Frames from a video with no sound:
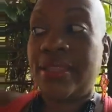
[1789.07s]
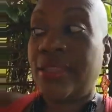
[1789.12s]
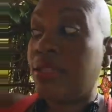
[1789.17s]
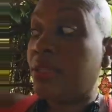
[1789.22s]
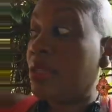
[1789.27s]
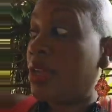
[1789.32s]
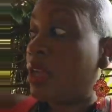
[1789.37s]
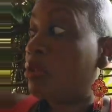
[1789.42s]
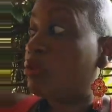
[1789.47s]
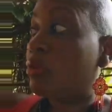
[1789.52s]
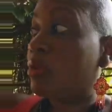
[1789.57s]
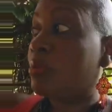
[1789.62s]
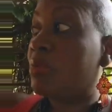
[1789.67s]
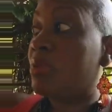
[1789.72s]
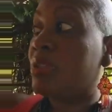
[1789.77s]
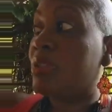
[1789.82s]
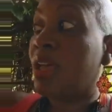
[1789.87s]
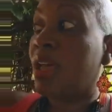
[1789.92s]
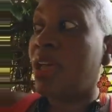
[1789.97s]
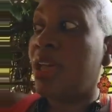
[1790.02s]
And then tantric
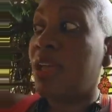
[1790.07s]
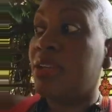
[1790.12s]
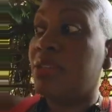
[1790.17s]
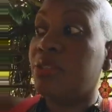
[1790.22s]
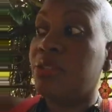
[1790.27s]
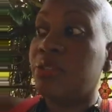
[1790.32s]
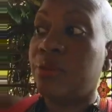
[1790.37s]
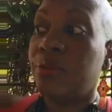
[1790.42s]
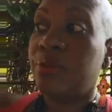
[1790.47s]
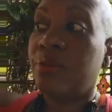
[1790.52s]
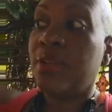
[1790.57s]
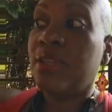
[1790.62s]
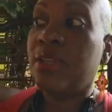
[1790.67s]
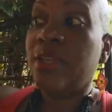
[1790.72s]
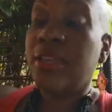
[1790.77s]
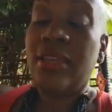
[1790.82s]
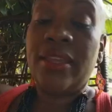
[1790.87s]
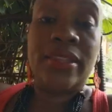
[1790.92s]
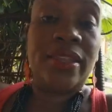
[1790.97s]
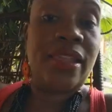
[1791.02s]
massage. So,
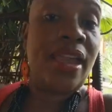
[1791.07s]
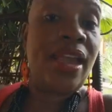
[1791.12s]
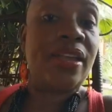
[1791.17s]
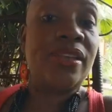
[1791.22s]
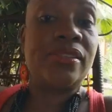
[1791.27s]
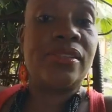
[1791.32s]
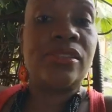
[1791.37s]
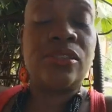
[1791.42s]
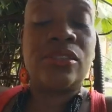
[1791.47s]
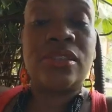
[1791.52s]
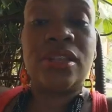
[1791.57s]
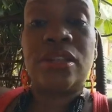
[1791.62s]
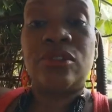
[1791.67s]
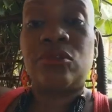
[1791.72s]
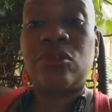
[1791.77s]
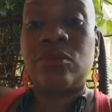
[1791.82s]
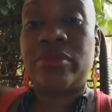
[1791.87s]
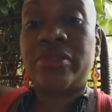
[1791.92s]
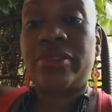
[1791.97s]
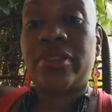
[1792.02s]

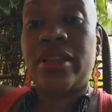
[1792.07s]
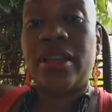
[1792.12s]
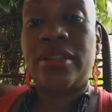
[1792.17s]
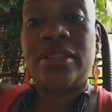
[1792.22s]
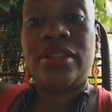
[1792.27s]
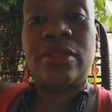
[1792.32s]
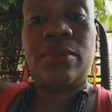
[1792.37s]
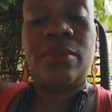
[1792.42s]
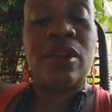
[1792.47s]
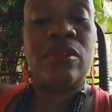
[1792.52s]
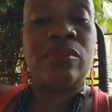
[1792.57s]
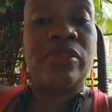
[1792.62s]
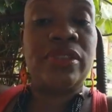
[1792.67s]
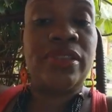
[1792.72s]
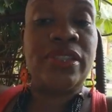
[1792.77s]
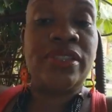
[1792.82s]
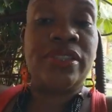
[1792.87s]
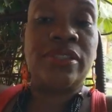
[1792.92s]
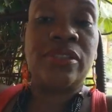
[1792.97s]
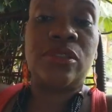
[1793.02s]
tantric massage is about
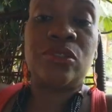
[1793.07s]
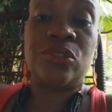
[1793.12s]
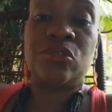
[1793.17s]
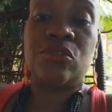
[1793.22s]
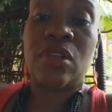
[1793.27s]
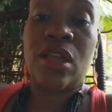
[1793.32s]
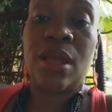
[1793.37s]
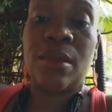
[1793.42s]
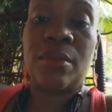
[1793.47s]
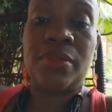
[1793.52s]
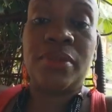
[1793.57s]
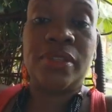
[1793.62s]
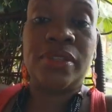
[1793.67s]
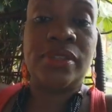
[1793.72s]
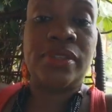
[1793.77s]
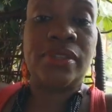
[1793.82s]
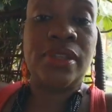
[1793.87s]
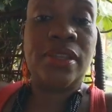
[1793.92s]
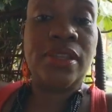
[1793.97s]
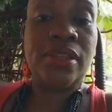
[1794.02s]
releasing those
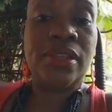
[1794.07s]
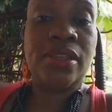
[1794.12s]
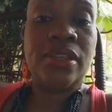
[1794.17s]
traumas,